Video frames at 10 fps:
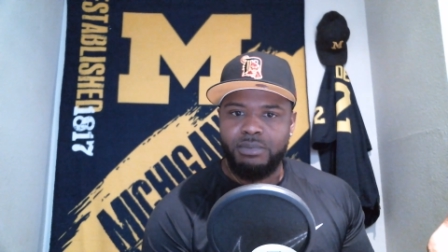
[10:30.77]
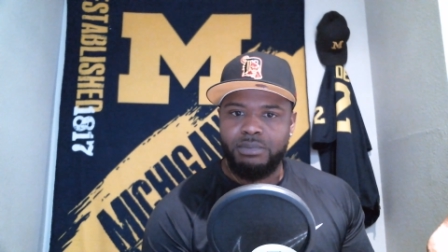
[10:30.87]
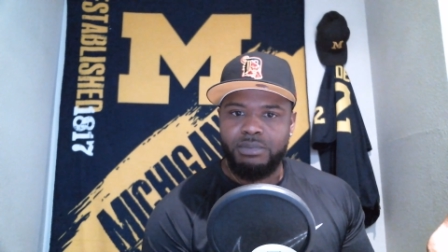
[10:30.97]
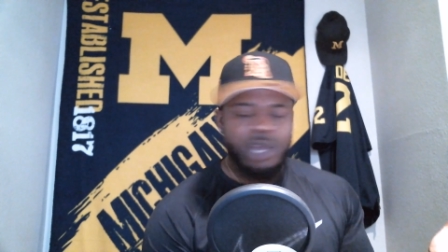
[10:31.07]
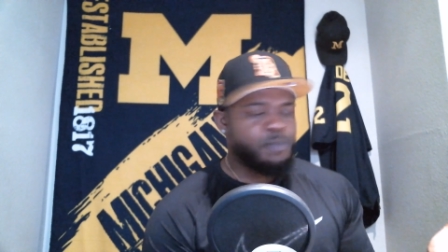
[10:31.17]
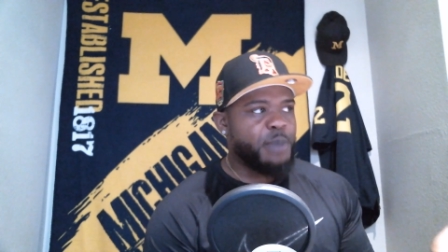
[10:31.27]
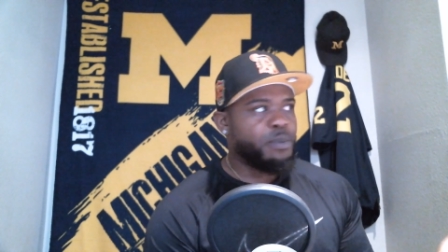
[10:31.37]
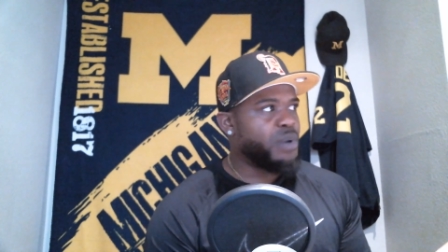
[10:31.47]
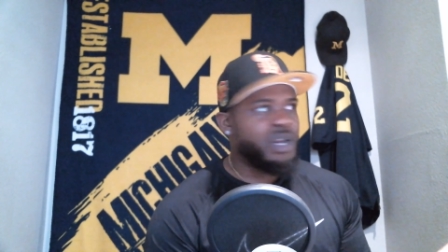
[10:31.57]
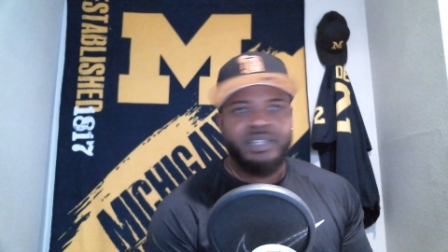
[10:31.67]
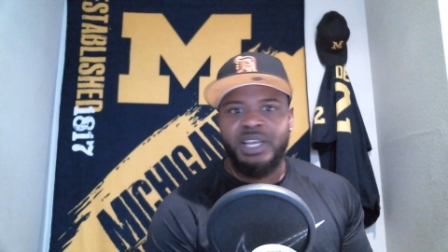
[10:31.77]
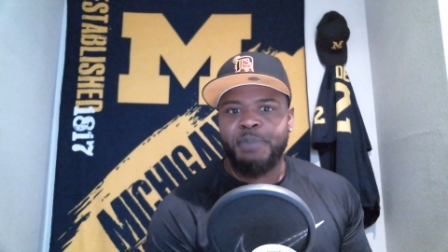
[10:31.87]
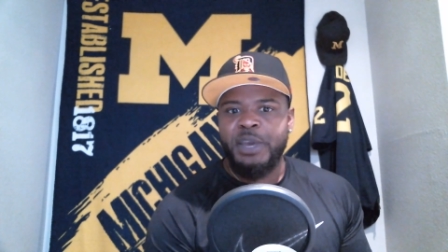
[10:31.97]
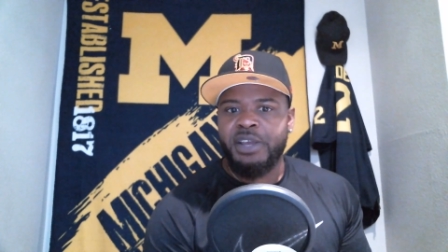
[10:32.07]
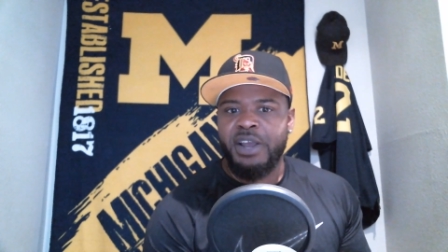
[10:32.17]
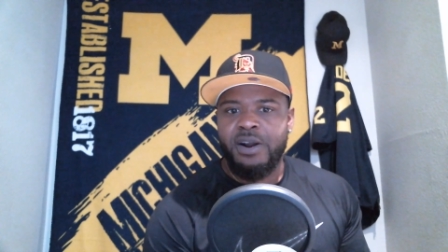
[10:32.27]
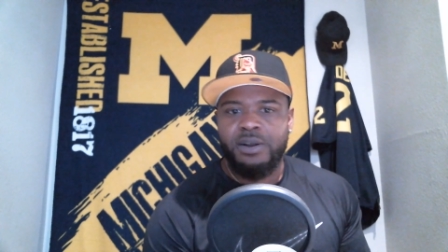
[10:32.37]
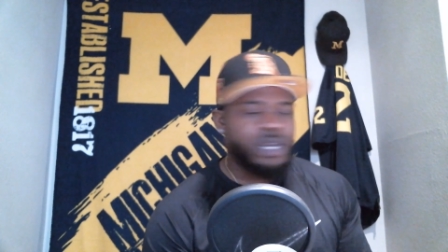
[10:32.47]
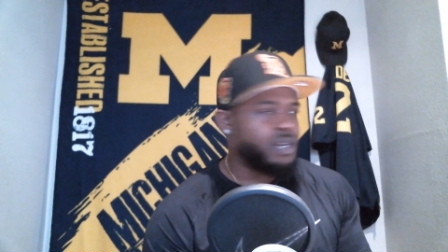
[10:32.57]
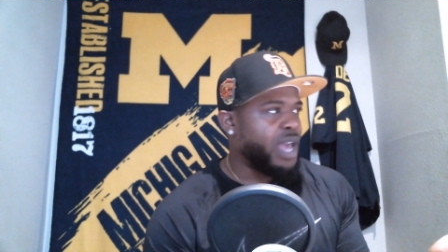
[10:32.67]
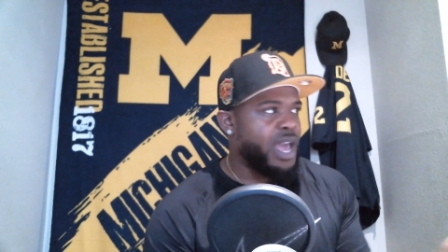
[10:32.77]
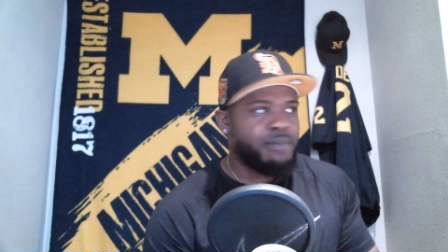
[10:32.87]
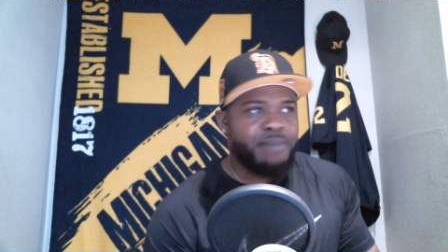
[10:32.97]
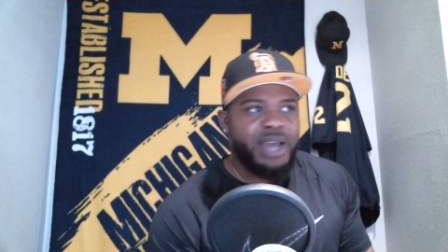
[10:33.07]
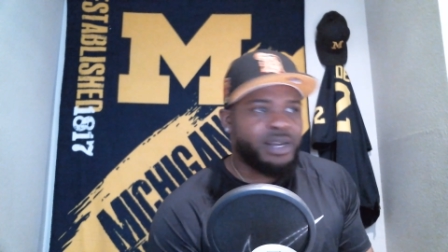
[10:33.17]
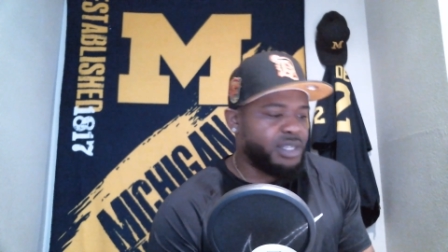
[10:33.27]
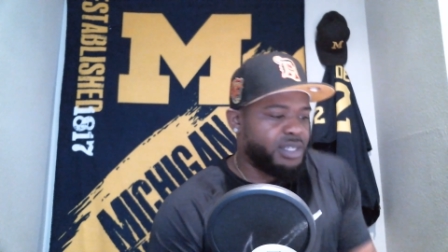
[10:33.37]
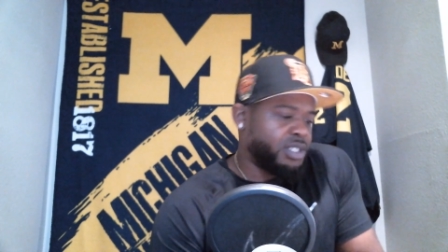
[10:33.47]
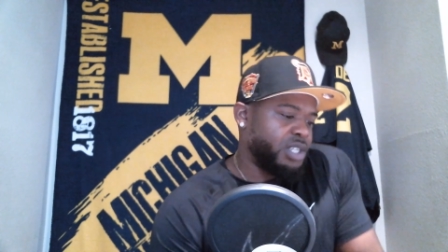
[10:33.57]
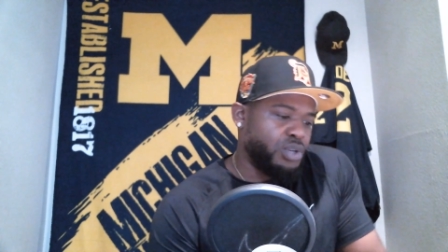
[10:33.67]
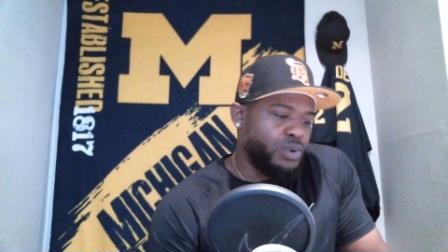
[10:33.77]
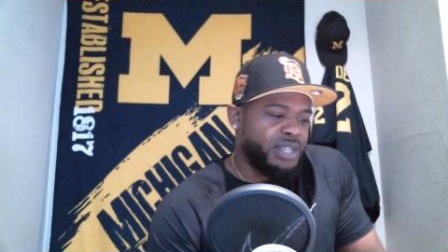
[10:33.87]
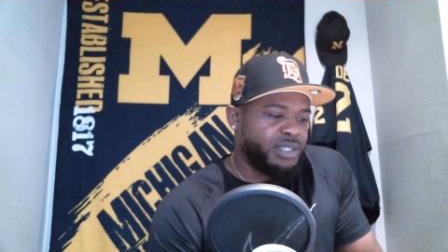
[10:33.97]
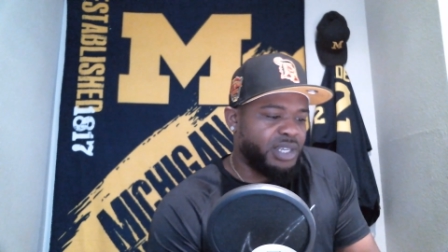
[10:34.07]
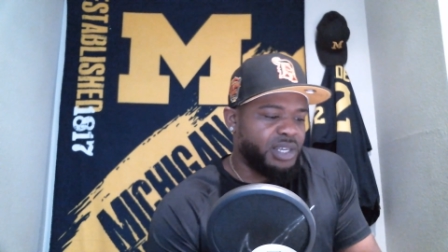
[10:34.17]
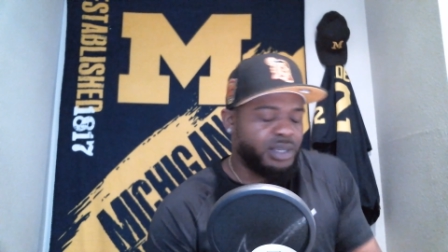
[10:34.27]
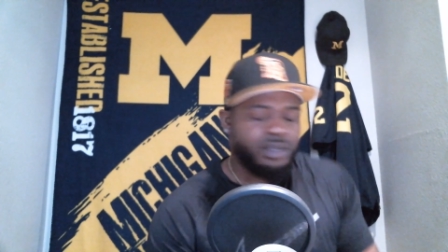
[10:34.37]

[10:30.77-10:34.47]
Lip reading: these people really think Pete Carroll done came back to USC.